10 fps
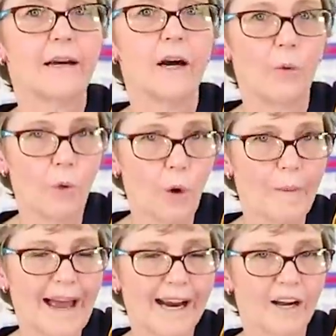a wool
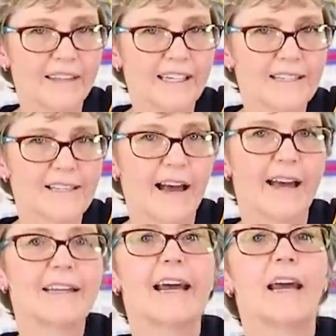bag on the
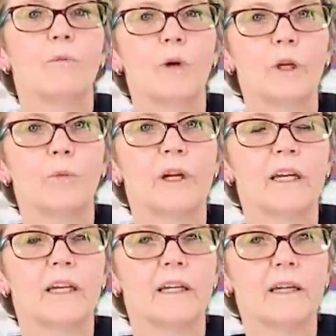inside, and when
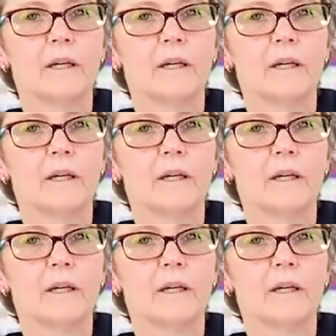we